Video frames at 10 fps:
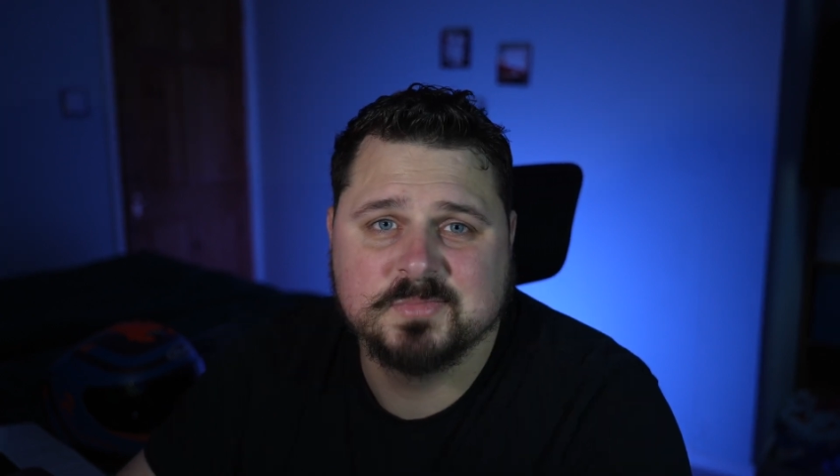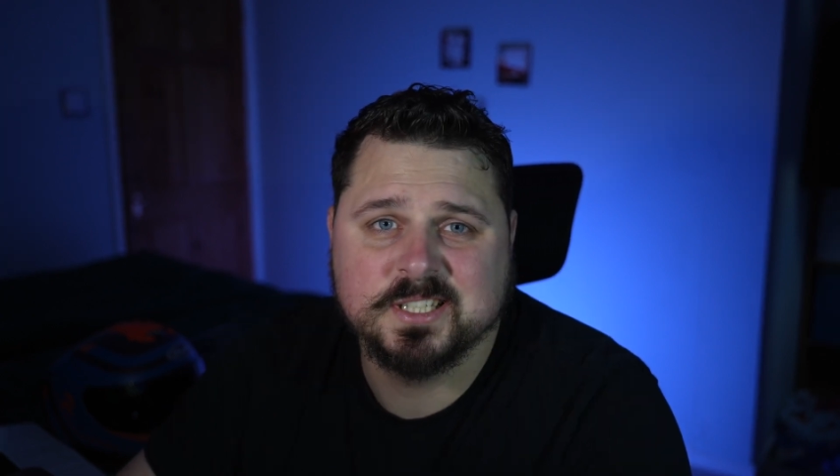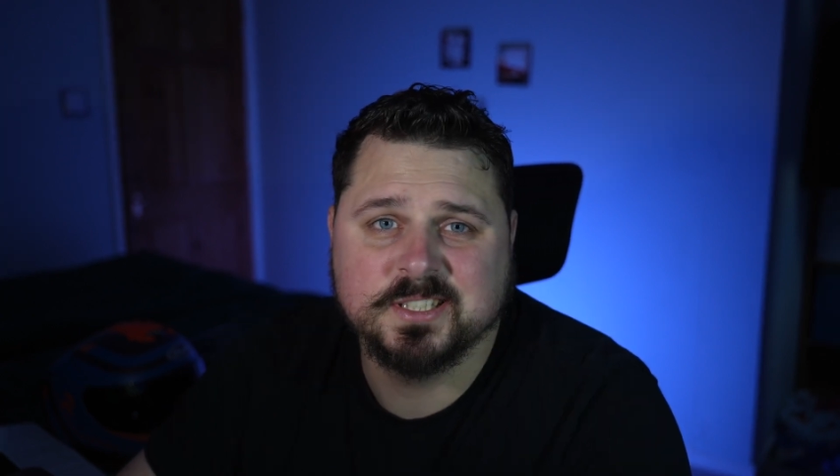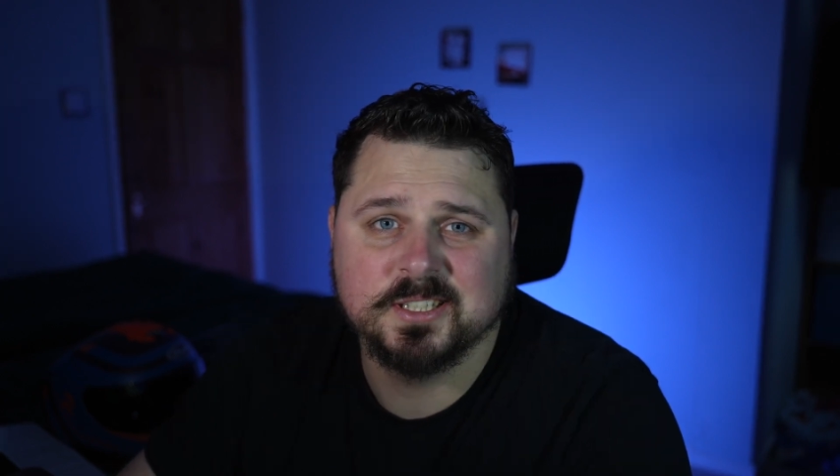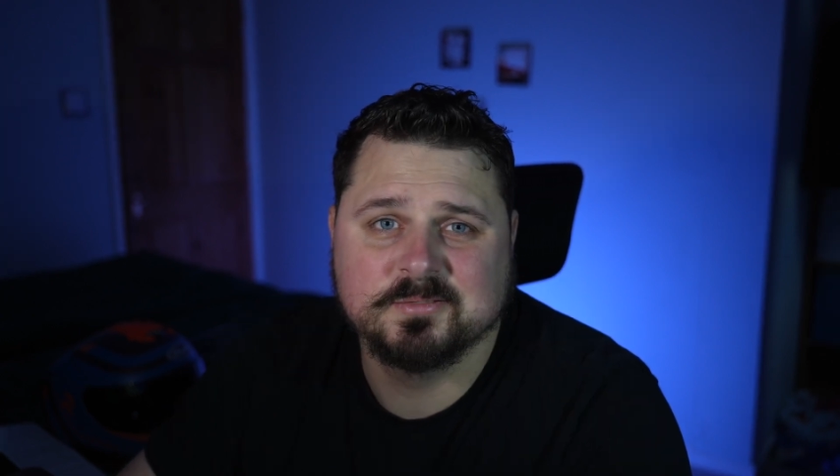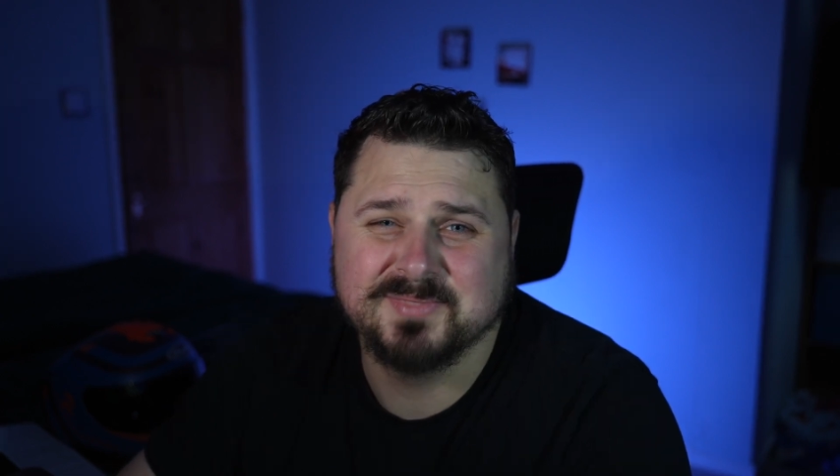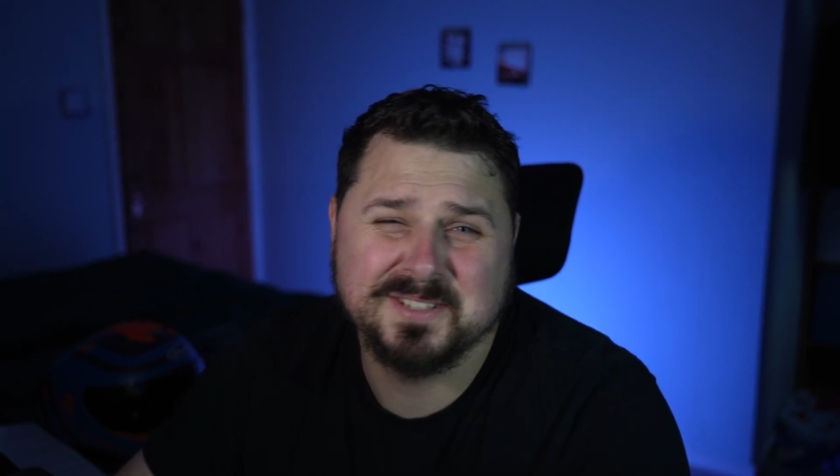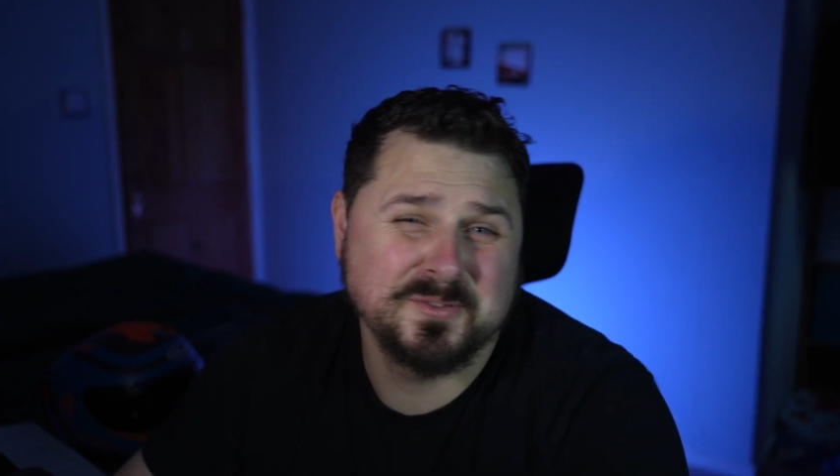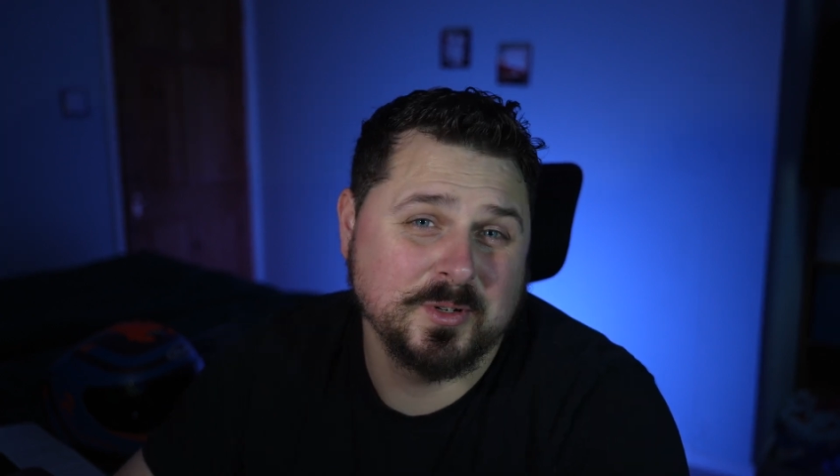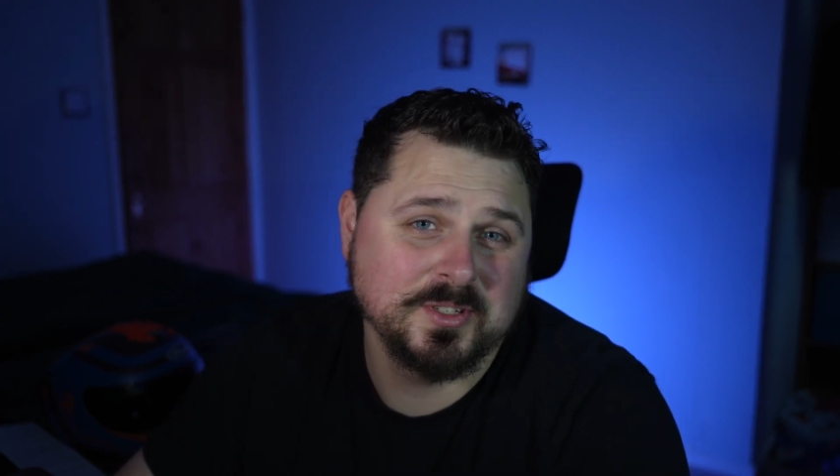that's it.
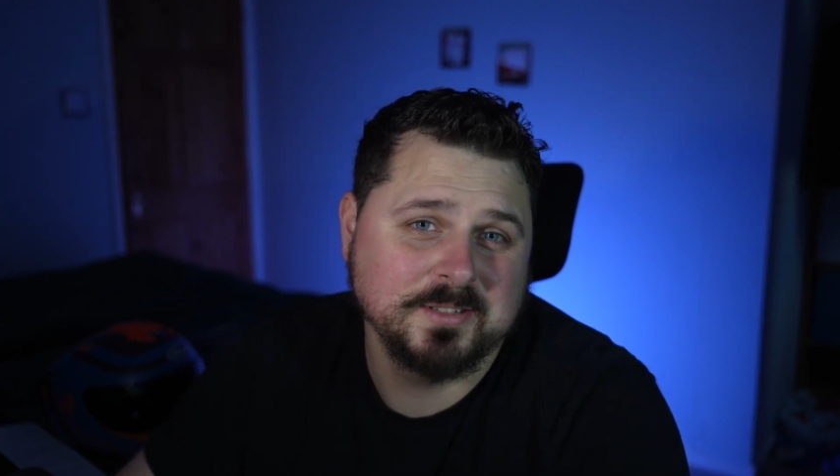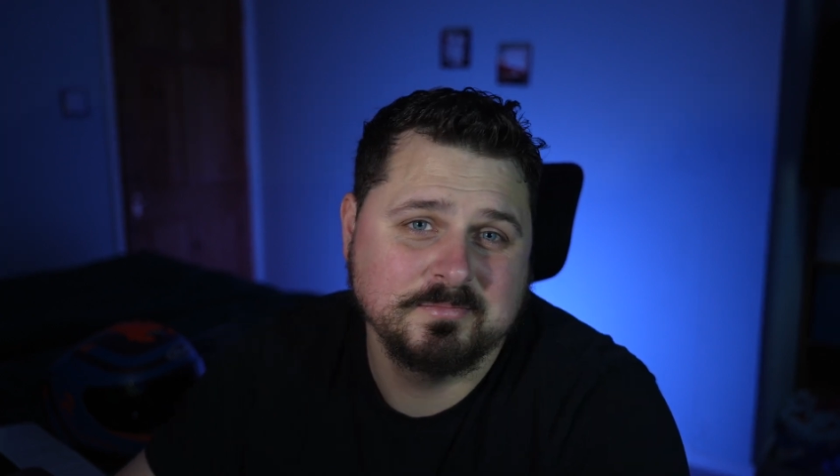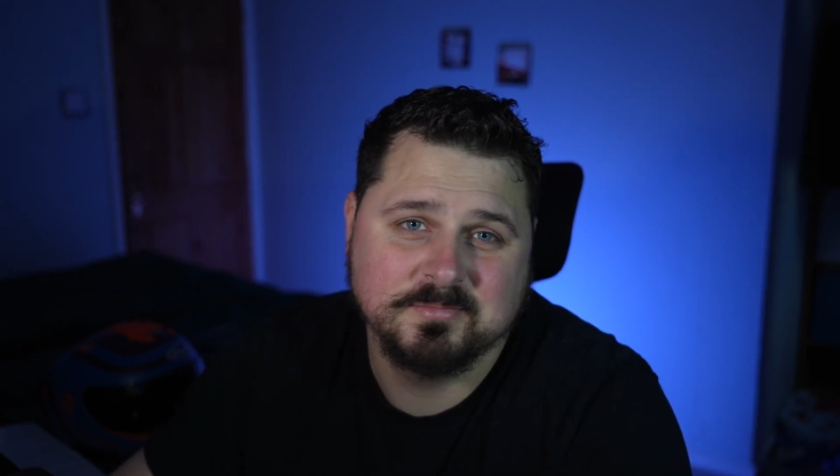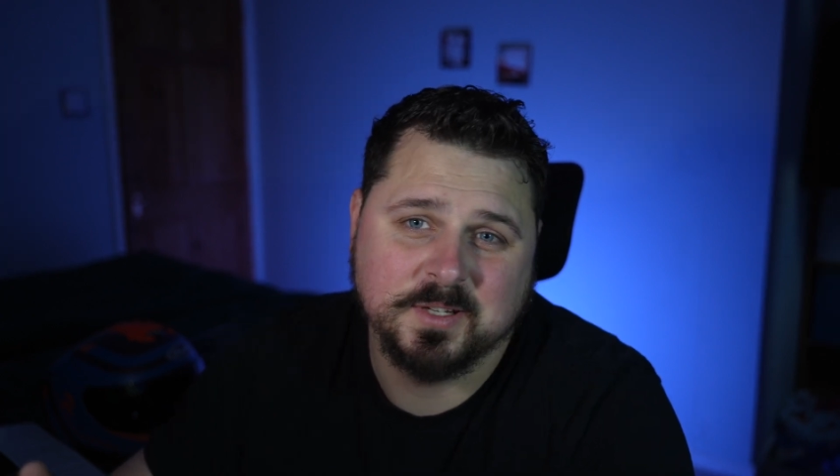Thanks for watching.